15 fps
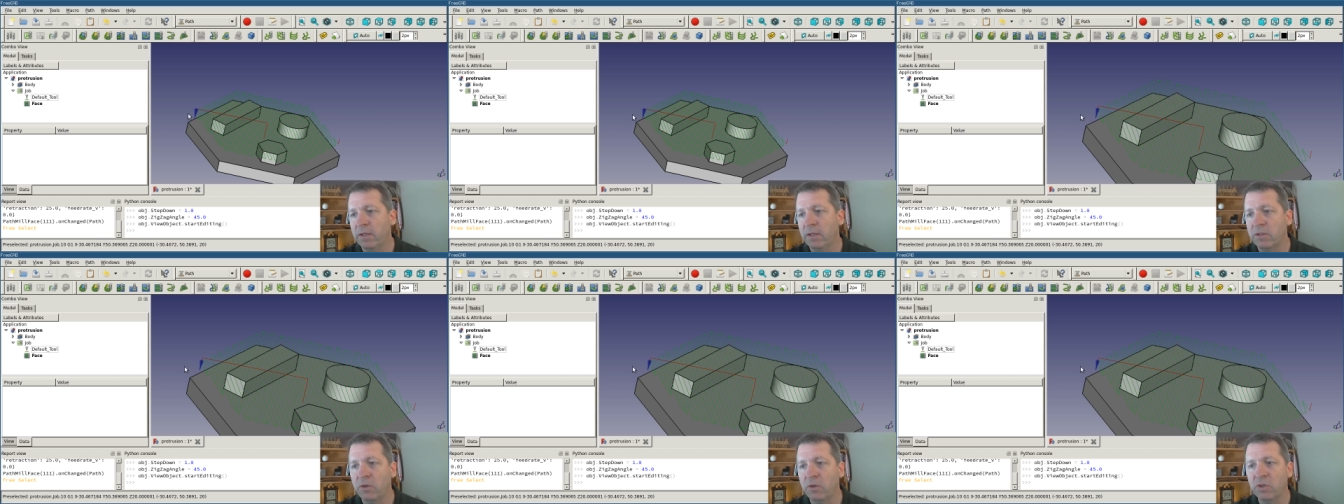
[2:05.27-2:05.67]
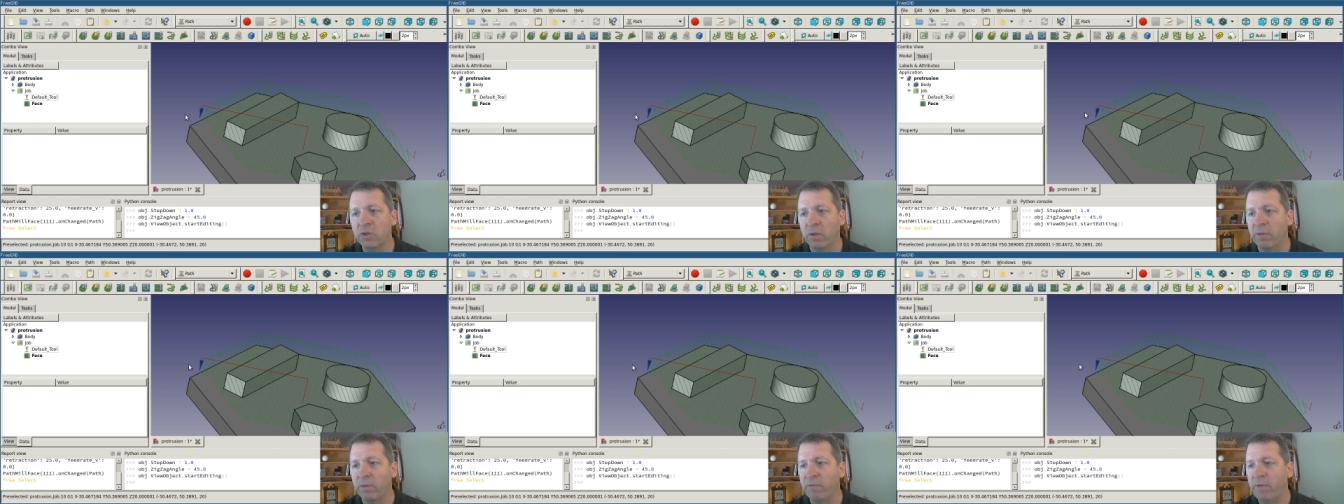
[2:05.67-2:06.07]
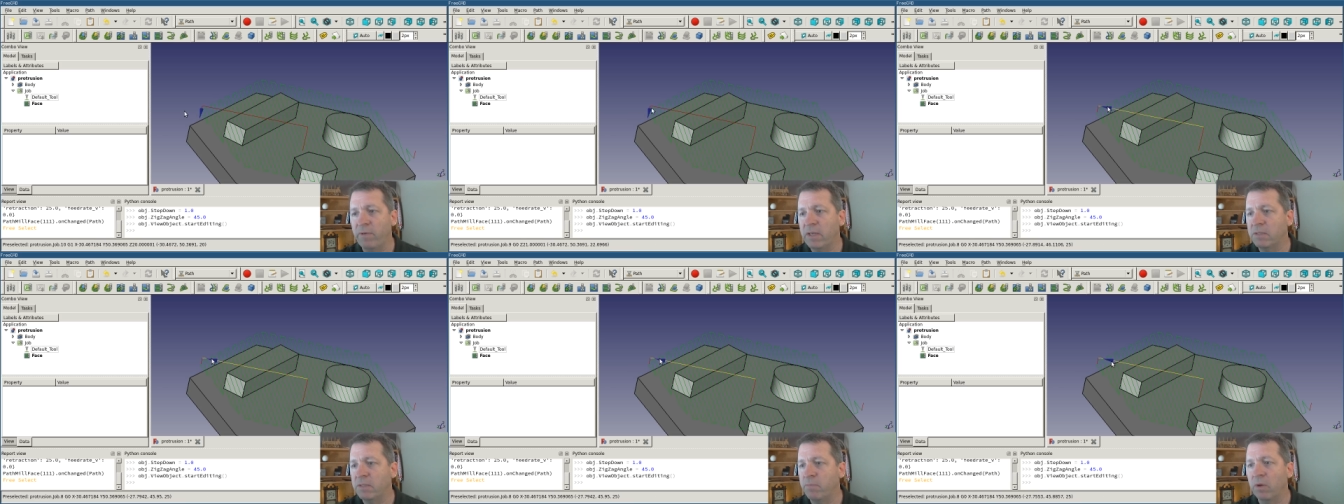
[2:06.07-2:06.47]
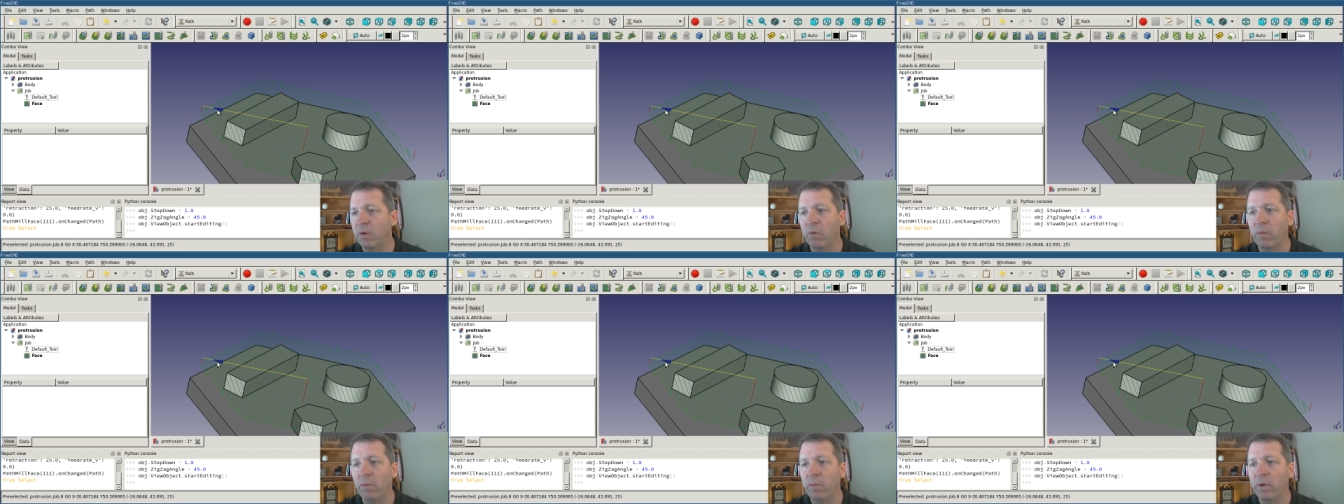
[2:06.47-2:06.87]
So usually with a face mill,
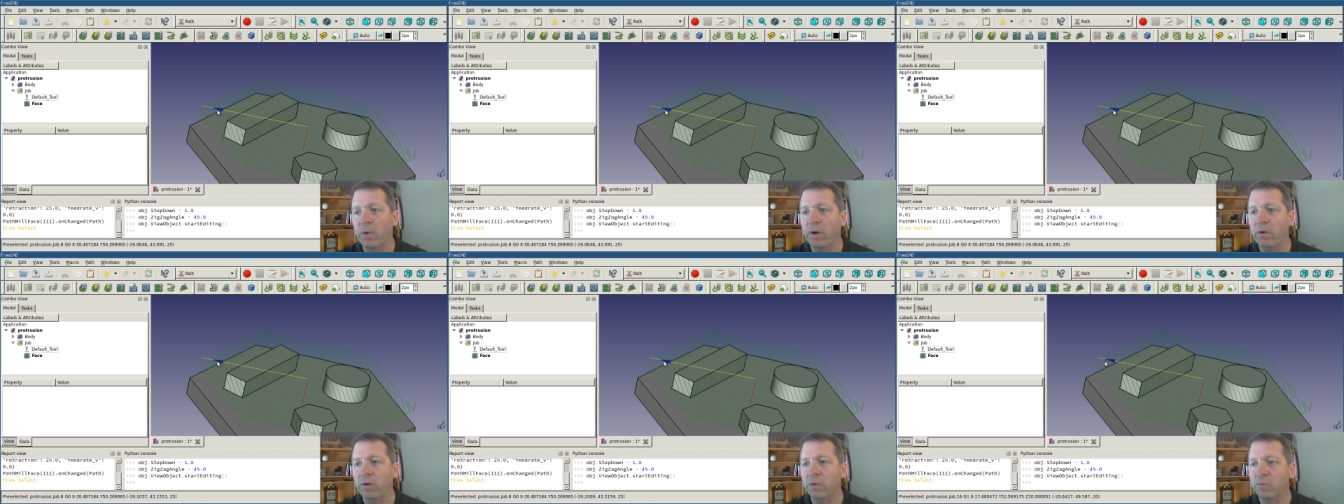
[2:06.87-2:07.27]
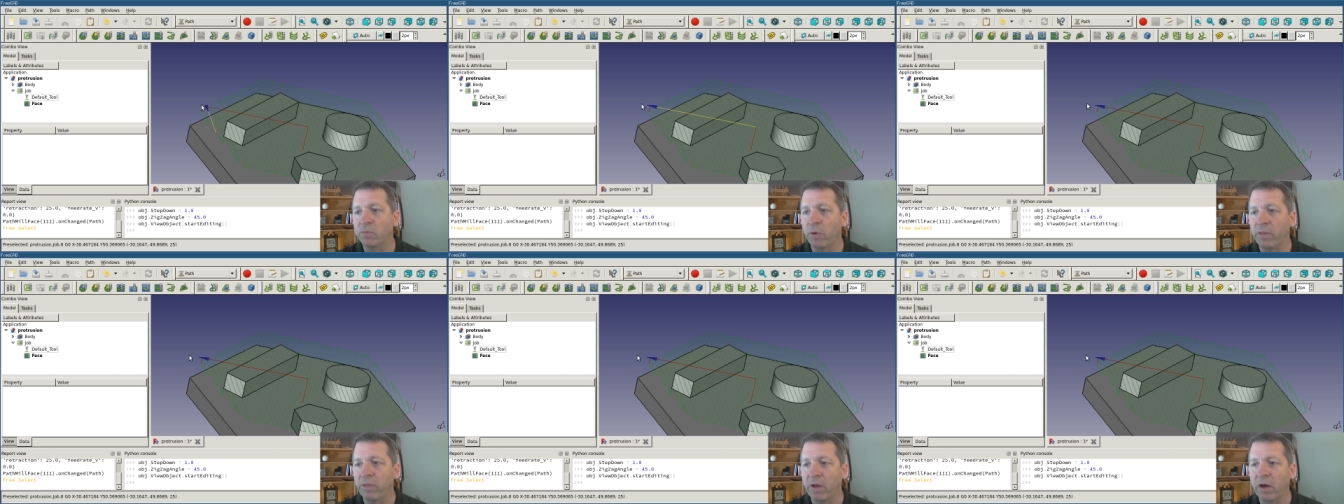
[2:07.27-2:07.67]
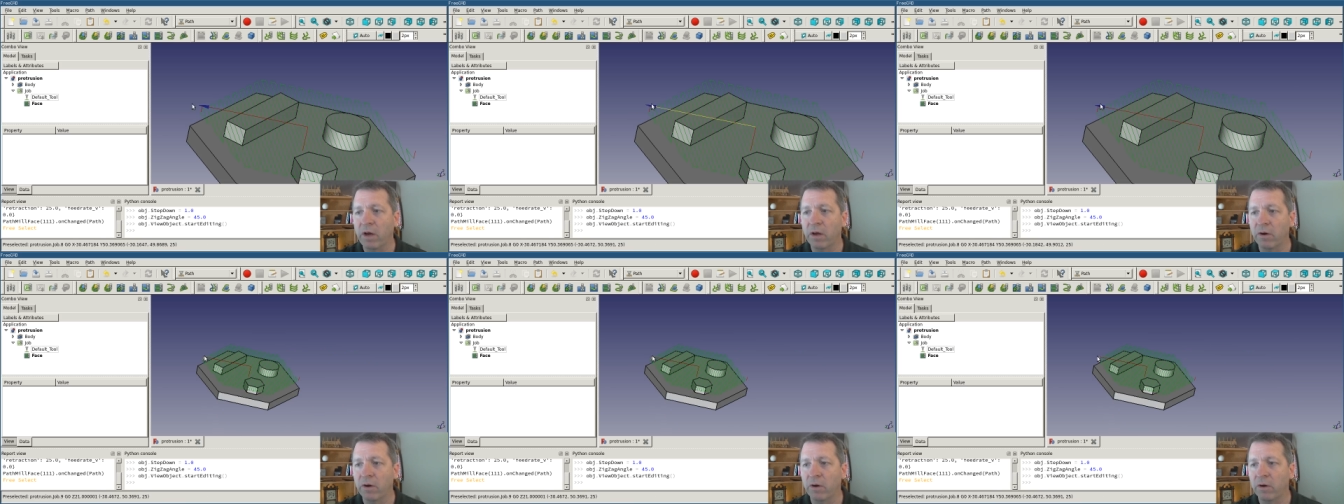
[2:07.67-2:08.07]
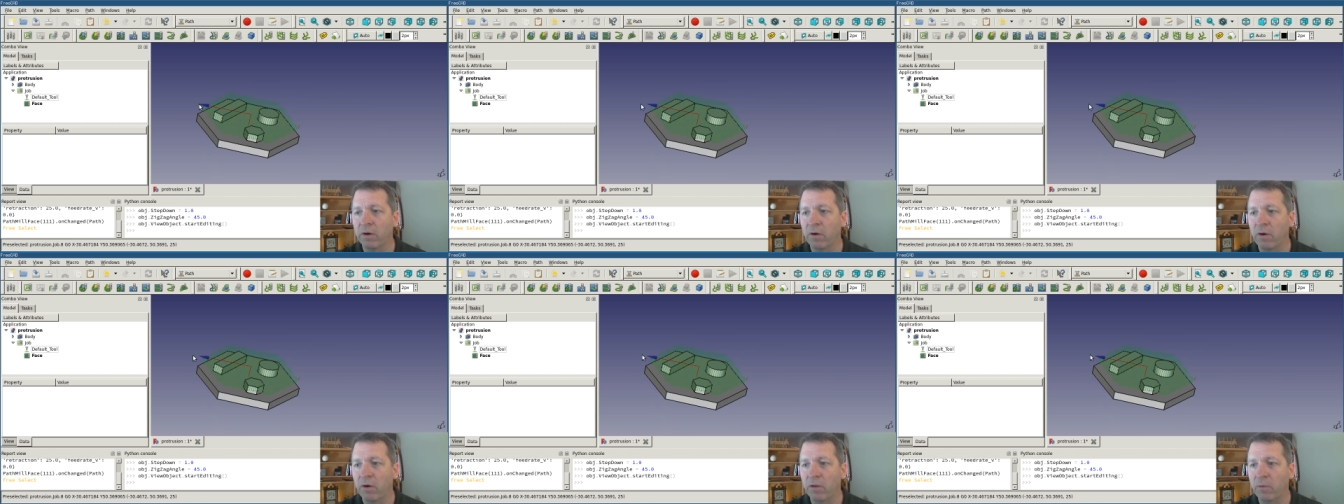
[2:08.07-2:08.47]
what we want to do is bring the cutter
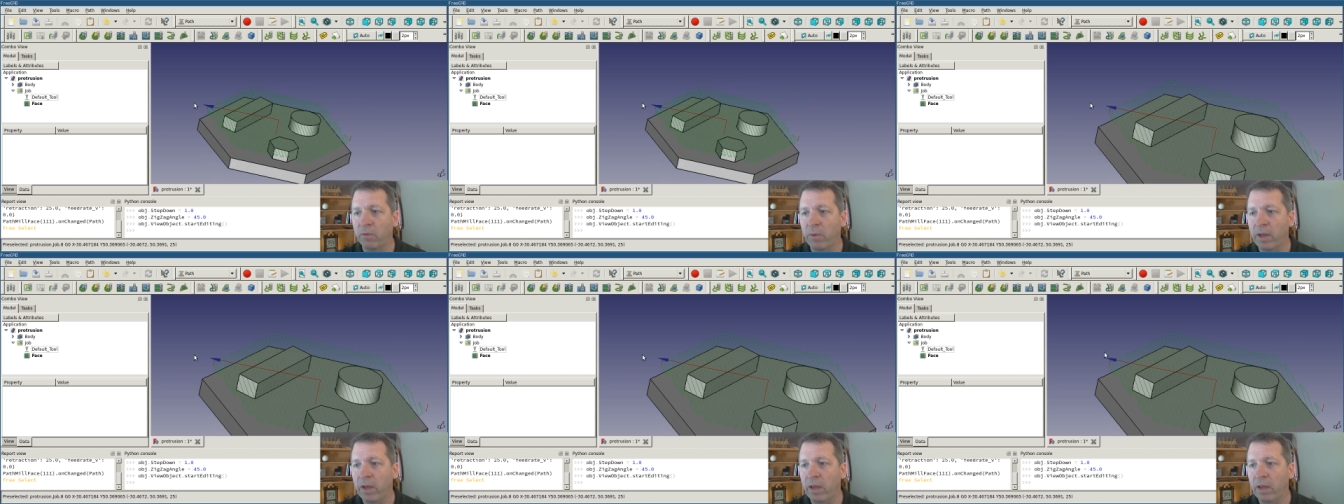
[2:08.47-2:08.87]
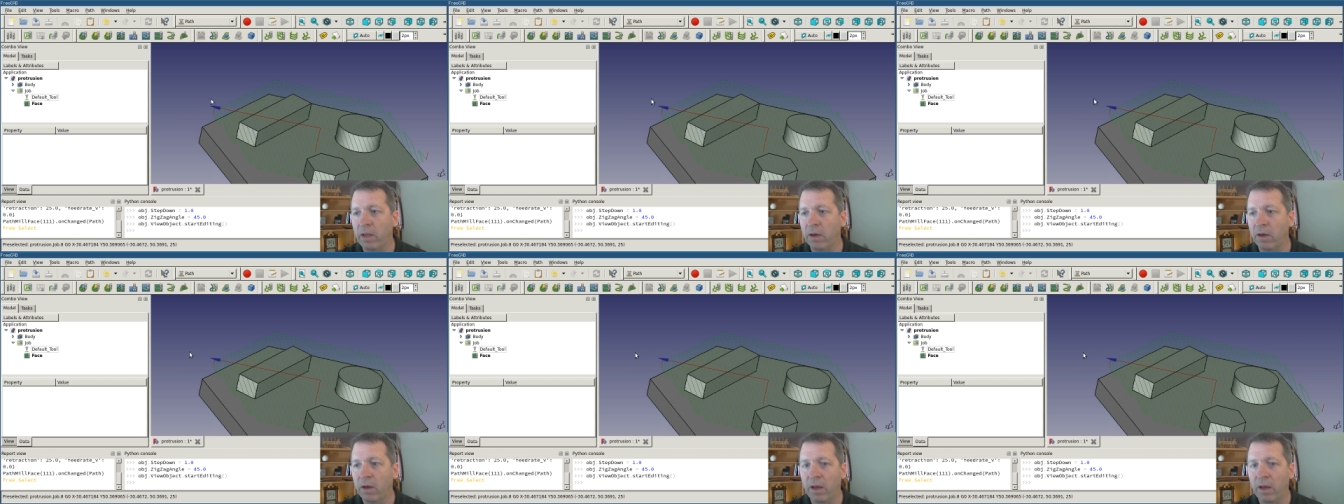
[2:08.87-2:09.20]
all the way